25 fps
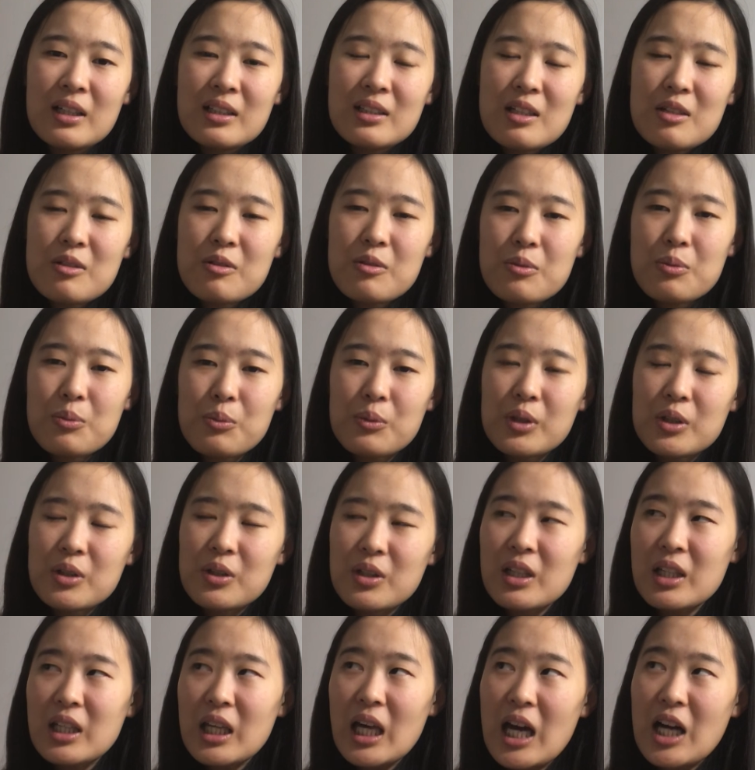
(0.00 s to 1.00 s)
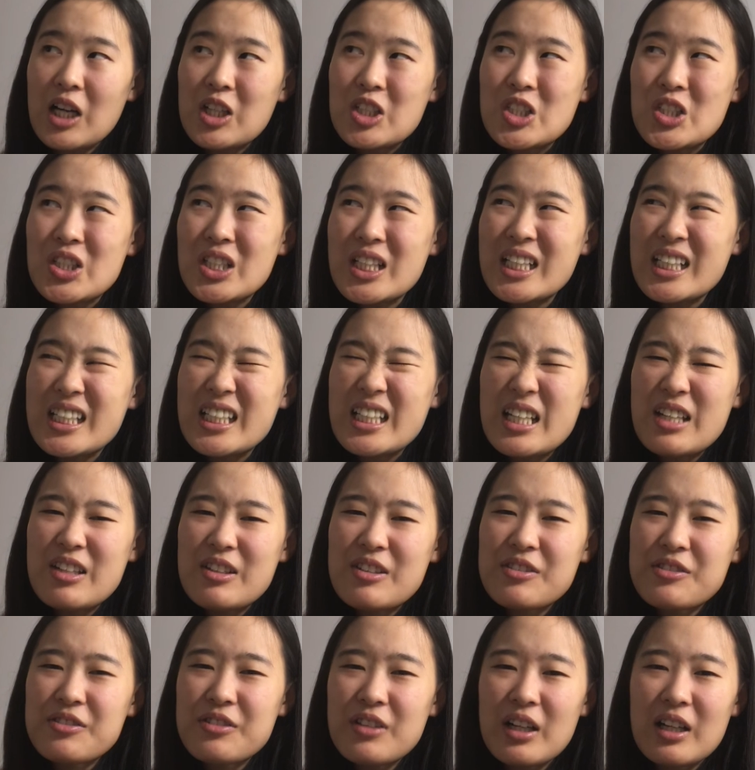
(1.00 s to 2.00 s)
This is when you can actually
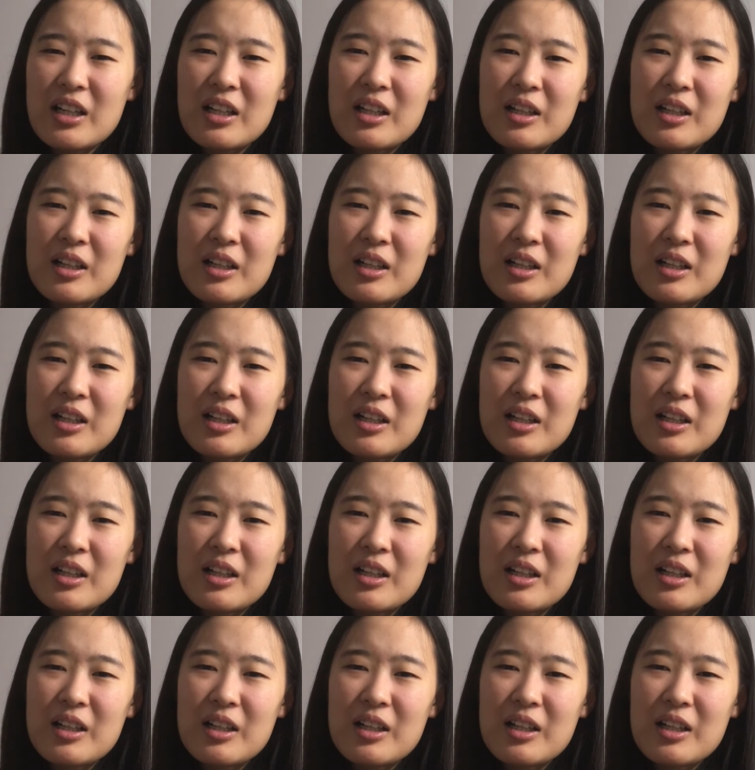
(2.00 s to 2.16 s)
give.